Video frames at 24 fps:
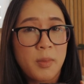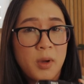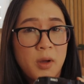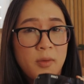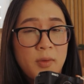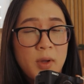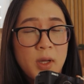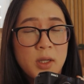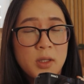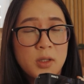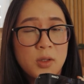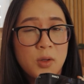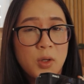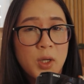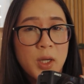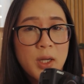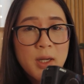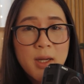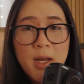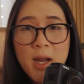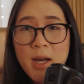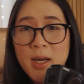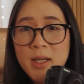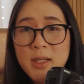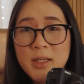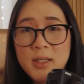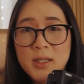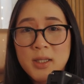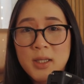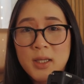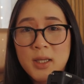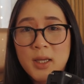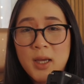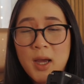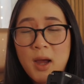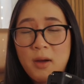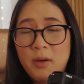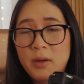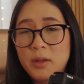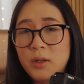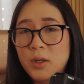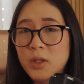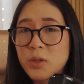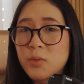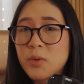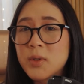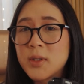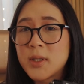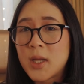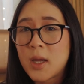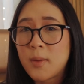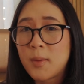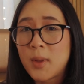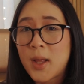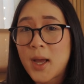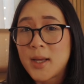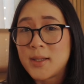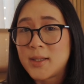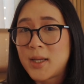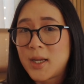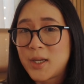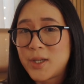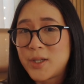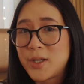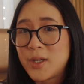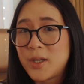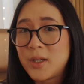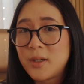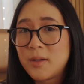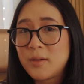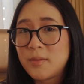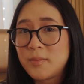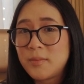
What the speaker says: of it so you can kind of see how it looks with stabilization.